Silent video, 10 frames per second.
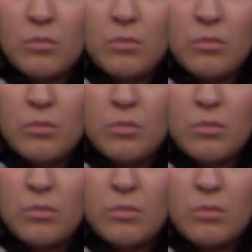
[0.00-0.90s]

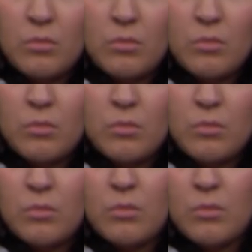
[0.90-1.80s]

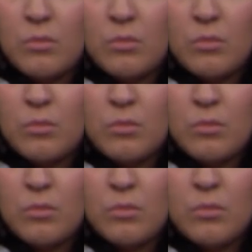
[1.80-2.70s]

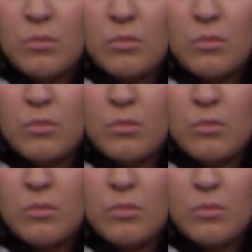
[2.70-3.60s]

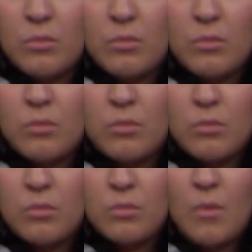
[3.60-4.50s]

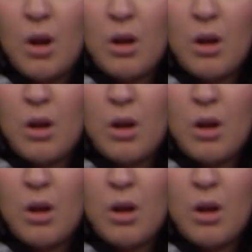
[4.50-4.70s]
No words are spoken by the person on screen.